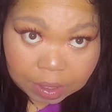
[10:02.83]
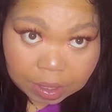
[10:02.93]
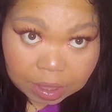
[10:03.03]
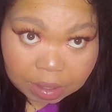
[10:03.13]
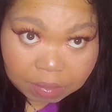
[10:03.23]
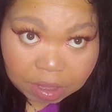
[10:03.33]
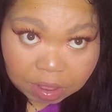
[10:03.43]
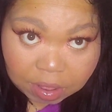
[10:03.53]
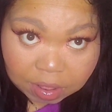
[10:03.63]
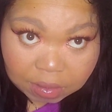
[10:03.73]
I think I'm
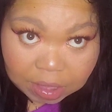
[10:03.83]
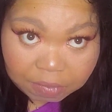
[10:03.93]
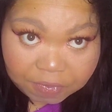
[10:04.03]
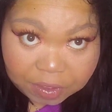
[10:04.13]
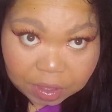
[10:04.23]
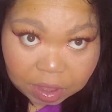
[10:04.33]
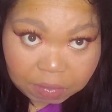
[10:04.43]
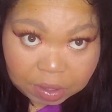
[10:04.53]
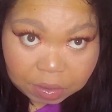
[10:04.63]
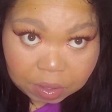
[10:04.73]
feeling the
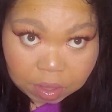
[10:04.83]
smell.